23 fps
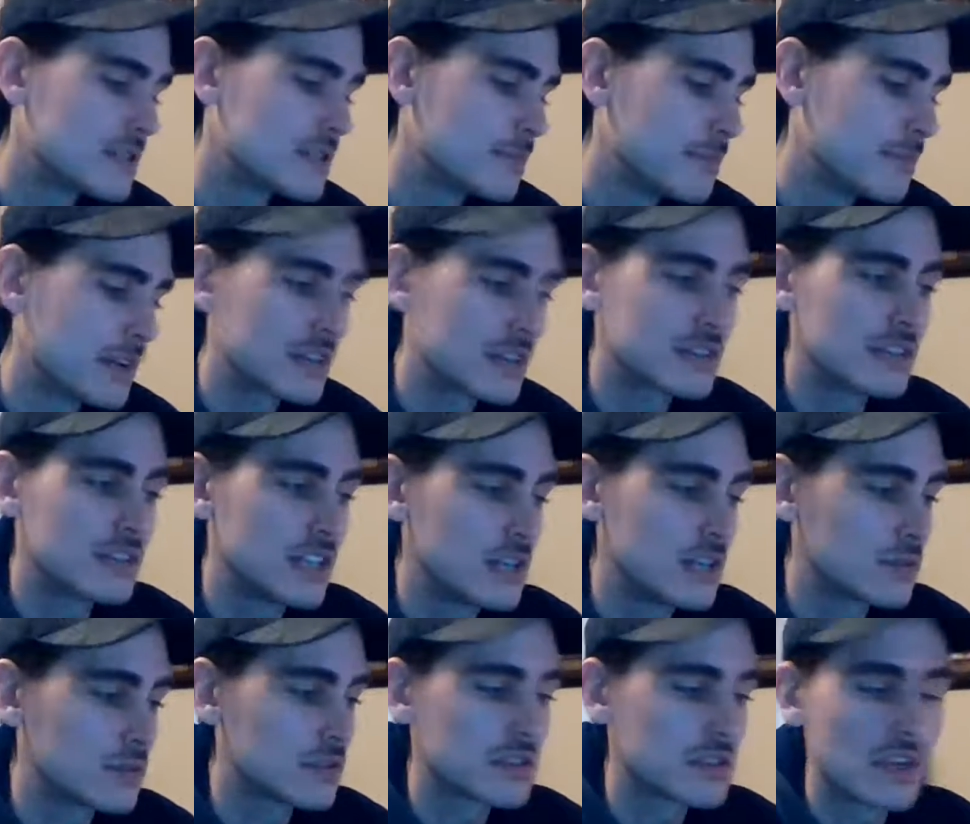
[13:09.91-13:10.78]
and Pick
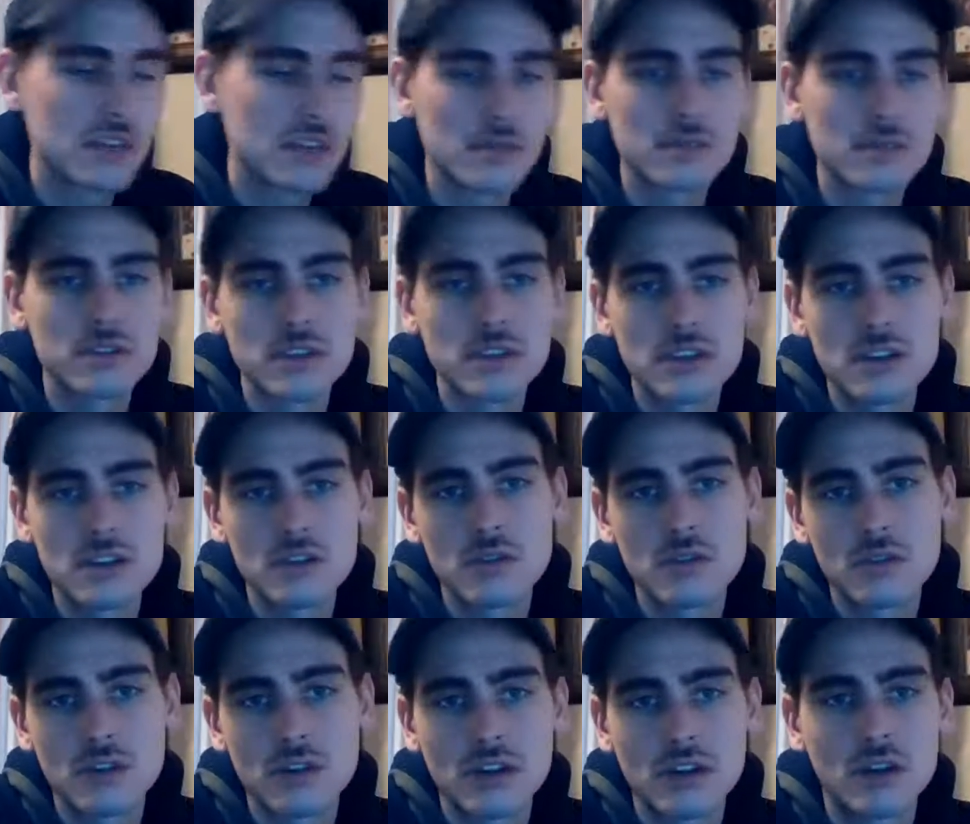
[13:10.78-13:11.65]
City will send them to
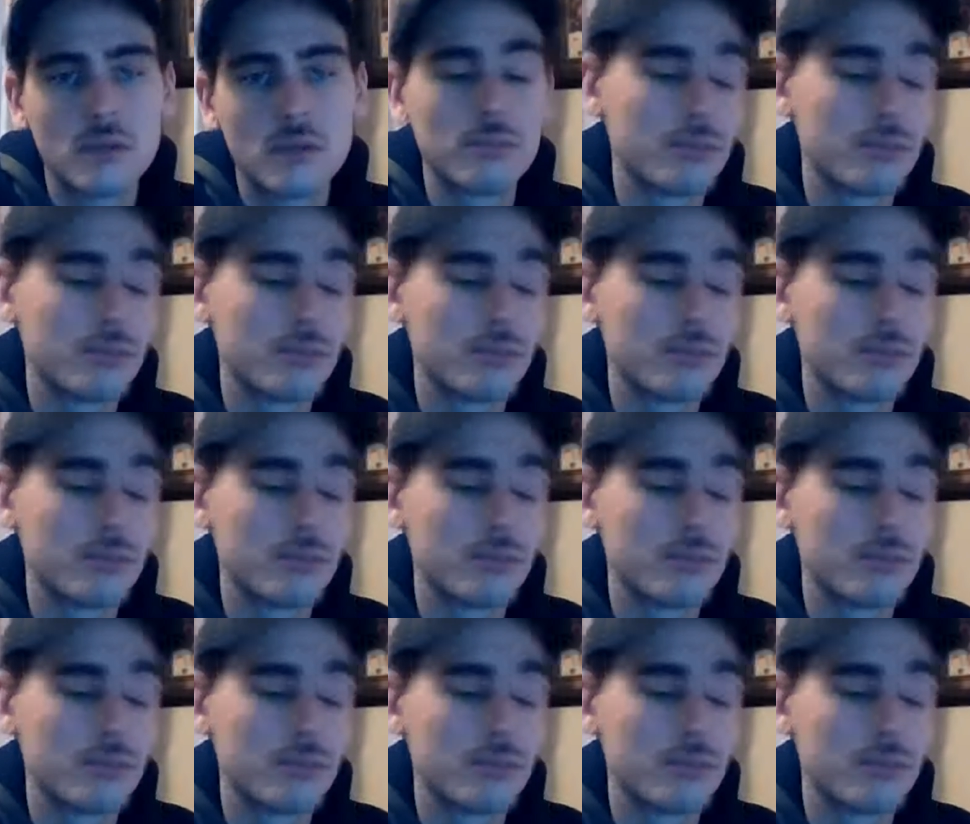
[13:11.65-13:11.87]
you.